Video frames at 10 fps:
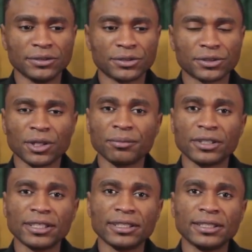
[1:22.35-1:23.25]

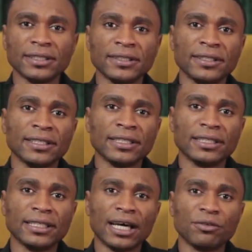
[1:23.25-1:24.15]
something
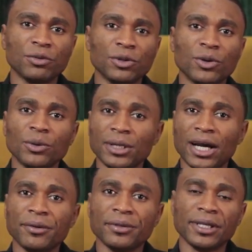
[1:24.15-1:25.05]
that will go
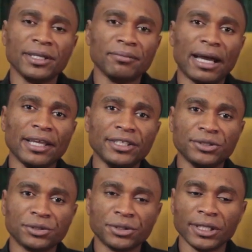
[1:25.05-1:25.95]
down in my
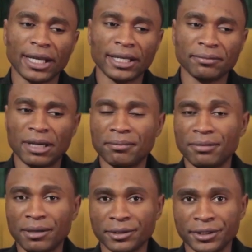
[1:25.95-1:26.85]
history and in my
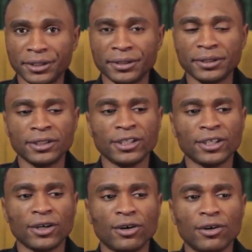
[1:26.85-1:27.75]
memory
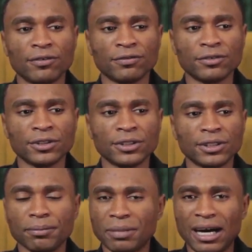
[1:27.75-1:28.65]
of
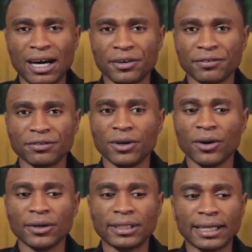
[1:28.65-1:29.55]
the power of
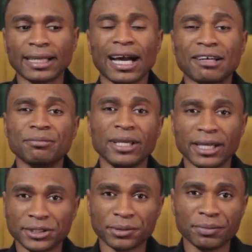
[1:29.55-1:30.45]
God that can be
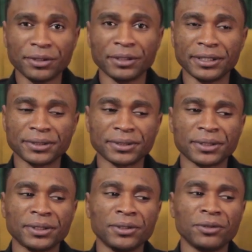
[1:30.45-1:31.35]
experienced
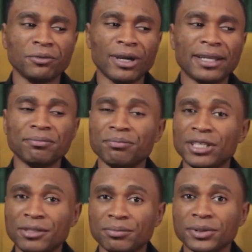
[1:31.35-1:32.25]
when
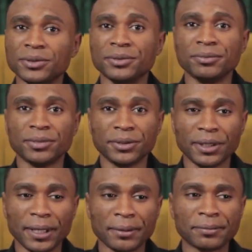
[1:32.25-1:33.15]
people
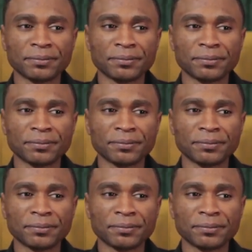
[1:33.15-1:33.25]
pray.